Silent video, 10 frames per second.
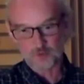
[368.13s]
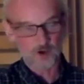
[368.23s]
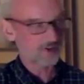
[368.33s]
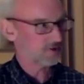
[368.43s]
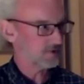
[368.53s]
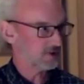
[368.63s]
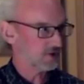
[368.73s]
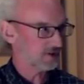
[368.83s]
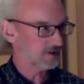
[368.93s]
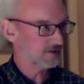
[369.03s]
you want it to be
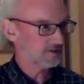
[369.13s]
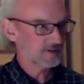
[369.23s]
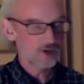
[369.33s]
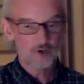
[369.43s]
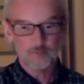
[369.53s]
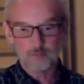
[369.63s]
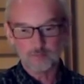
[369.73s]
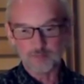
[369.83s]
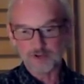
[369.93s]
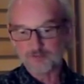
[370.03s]
good,
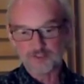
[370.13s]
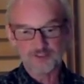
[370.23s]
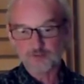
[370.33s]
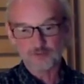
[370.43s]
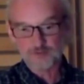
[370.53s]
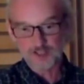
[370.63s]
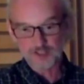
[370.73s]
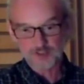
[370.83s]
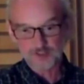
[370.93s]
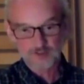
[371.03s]
but if it's never
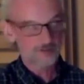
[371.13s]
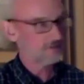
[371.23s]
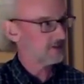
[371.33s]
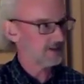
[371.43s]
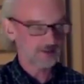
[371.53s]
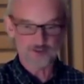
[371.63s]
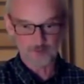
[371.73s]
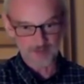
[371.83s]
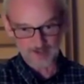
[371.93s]
finished, it doesn't